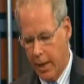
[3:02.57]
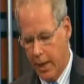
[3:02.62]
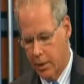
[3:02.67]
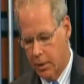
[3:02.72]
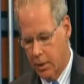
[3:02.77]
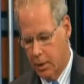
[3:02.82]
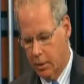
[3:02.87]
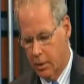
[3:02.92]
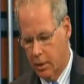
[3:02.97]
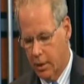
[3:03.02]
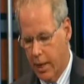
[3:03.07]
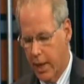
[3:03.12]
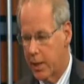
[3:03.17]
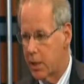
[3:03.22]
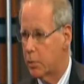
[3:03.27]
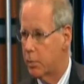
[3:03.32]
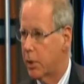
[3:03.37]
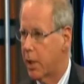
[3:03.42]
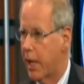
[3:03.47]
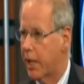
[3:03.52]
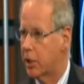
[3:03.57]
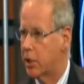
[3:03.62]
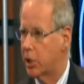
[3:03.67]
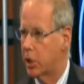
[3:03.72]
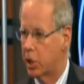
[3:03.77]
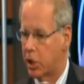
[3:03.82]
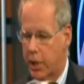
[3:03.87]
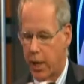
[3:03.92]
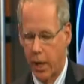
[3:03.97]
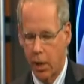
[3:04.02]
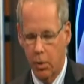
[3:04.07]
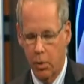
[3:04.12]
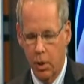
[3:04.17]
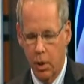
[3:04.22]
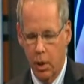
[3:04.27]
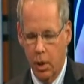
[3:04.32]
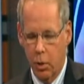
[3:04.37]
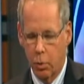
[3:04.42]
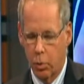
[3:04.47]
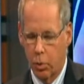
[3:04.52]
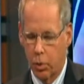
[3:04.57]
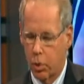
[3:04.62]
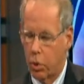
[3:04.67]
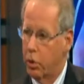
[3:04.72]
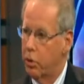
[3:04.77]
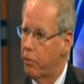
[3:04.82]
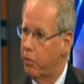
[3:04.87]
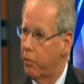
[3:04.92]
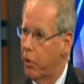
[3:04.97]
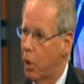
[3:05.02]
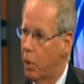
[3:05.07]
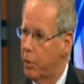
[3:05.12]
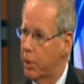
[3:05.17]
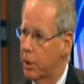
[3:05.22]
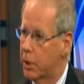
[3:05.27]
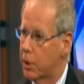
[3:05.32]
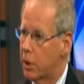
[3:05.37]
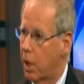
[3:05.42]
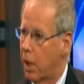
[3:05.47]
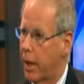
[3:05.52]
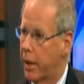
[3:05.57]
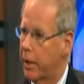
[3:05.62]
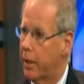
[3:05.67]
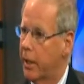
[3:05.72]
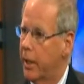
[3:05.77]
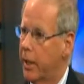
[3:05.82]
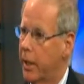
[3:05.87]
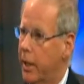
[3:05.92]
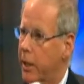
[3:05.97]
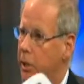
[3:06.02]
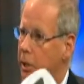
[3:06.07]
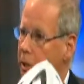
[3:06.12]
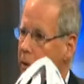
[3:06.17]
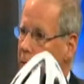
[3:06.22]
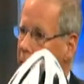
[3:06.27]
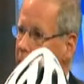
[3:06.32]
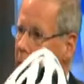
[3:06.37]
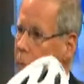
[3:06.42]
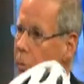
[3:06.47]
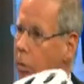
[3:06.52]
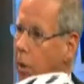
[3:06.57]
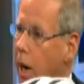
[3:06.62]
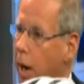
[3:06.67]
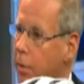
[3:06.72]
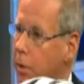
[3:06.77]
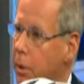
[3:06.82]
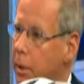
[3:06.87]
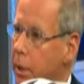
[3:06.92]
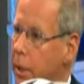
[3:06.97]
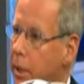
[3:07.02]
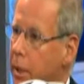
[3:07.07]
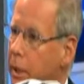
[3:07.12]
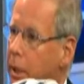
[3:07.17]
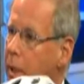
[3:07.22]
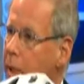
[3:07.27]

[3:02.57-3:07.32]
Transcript: It has a nice plastic shell with good foam inside. It should fit properly.